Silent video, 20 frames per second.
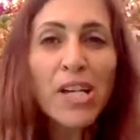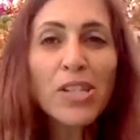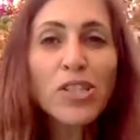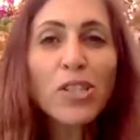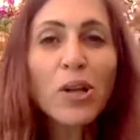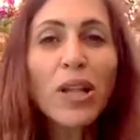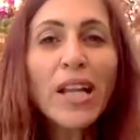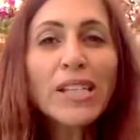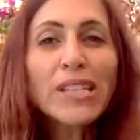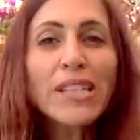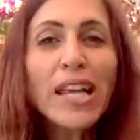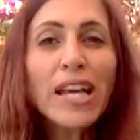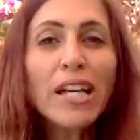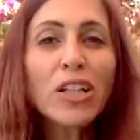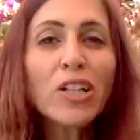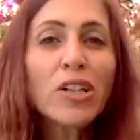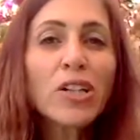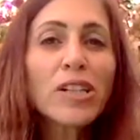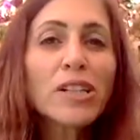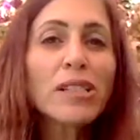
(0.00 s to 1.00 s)
So let's take a
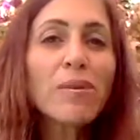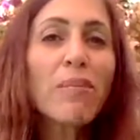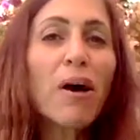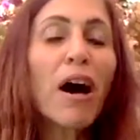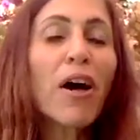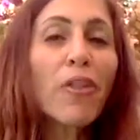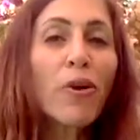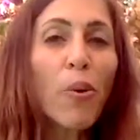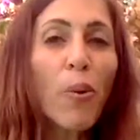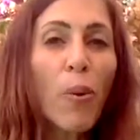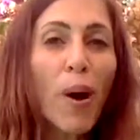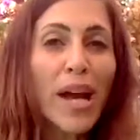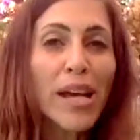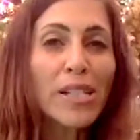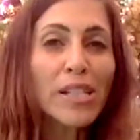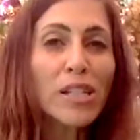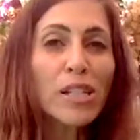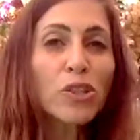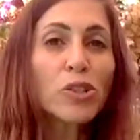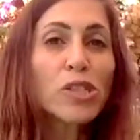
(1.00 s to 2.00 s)
look at some other
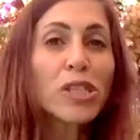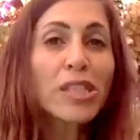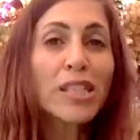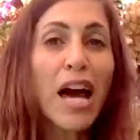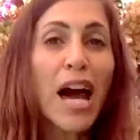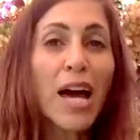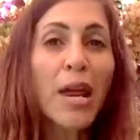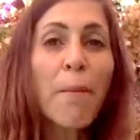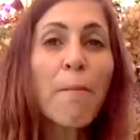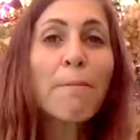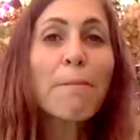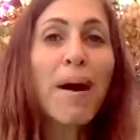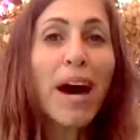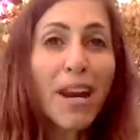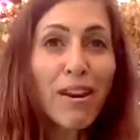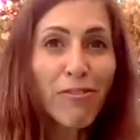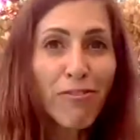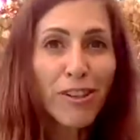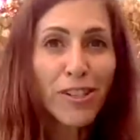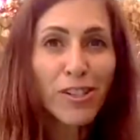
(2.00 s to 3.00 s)
ways glutathione
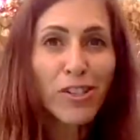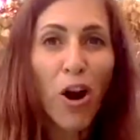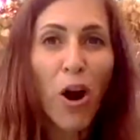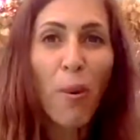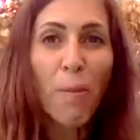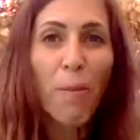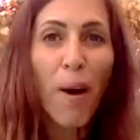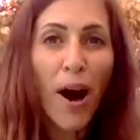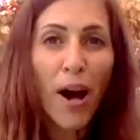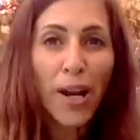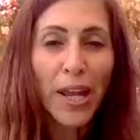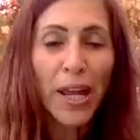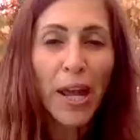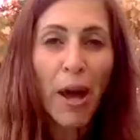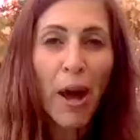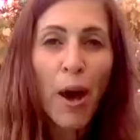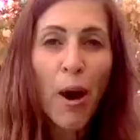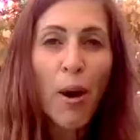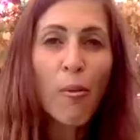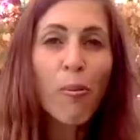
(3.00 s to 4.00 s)
benefits our body
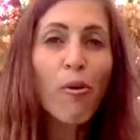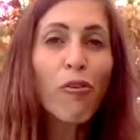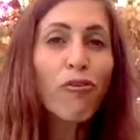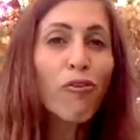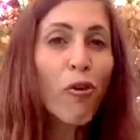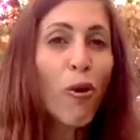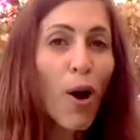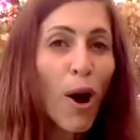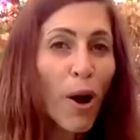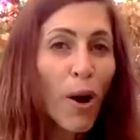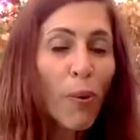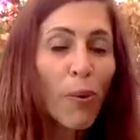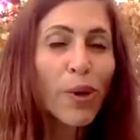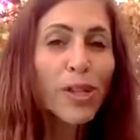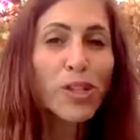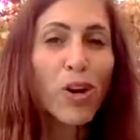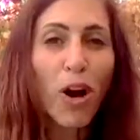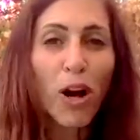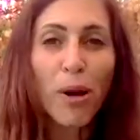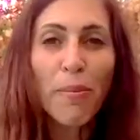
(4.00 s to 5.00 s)
before we
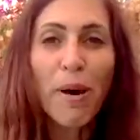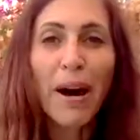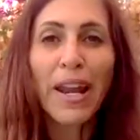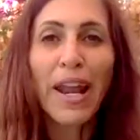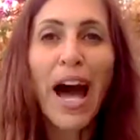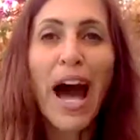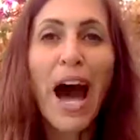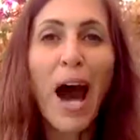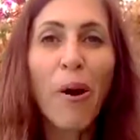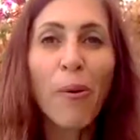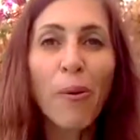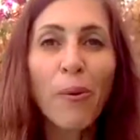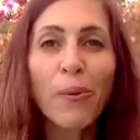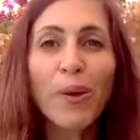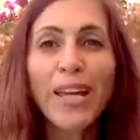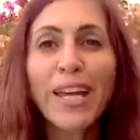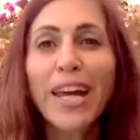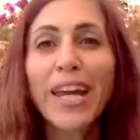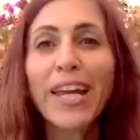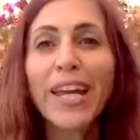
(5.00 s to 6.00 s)
talk about how
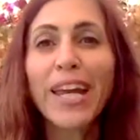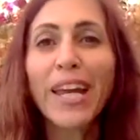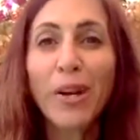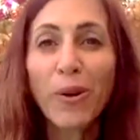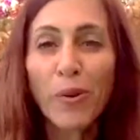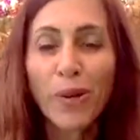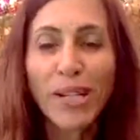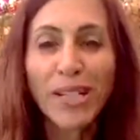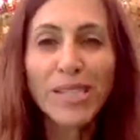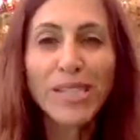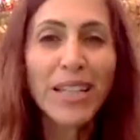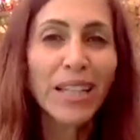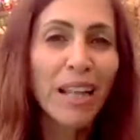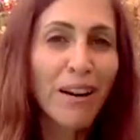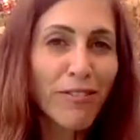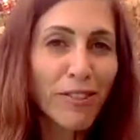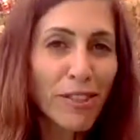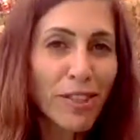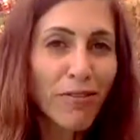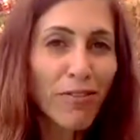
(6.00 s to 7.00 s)
we can increase the
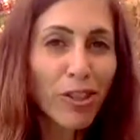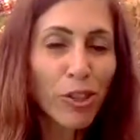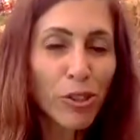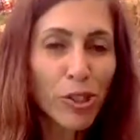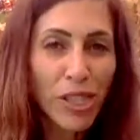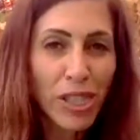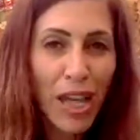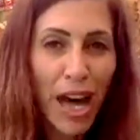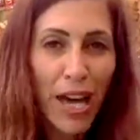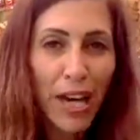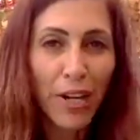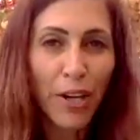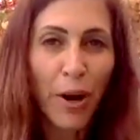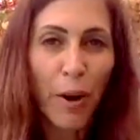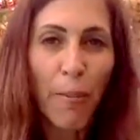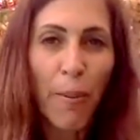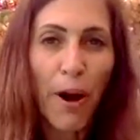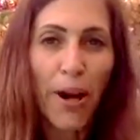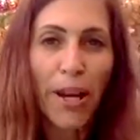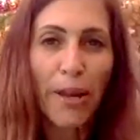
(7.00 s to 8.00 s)
levels of glutathione in
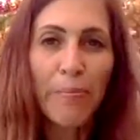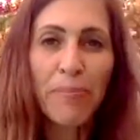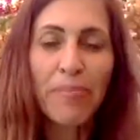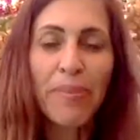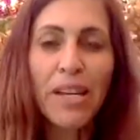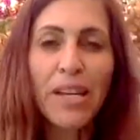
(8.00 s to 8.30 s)
our body.